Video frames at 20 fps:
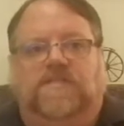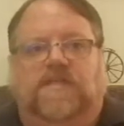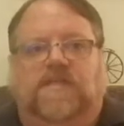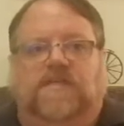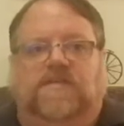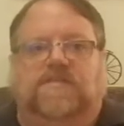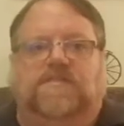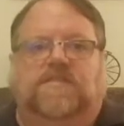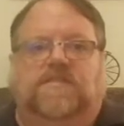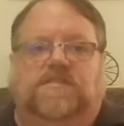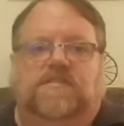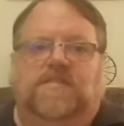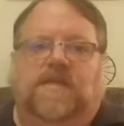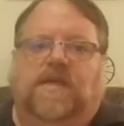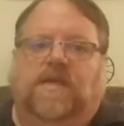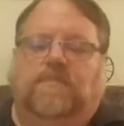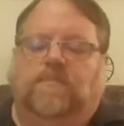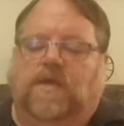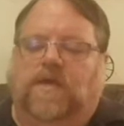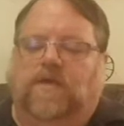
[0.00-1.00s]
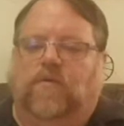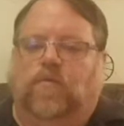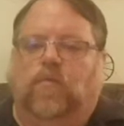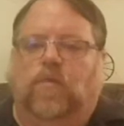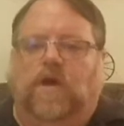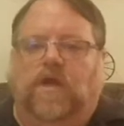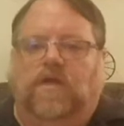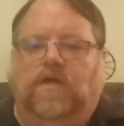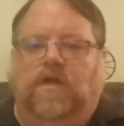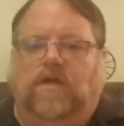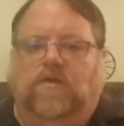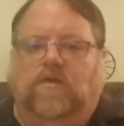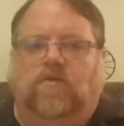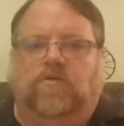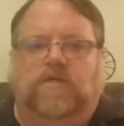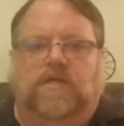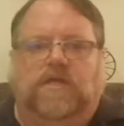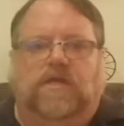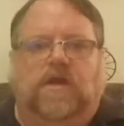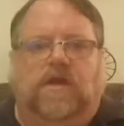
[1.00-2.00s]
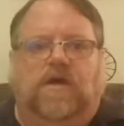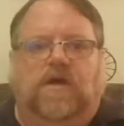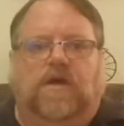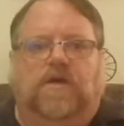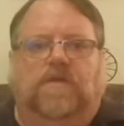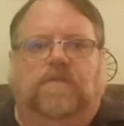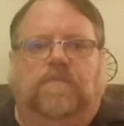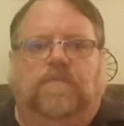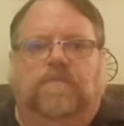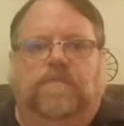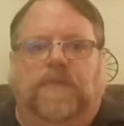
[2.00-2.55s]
is the same one and only God.